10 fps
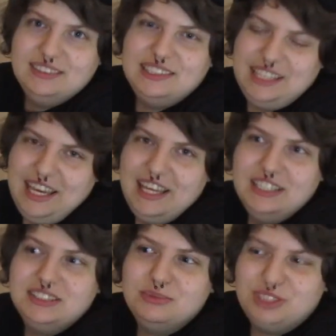to get
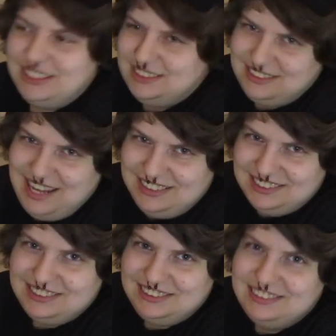some drinks and snacks.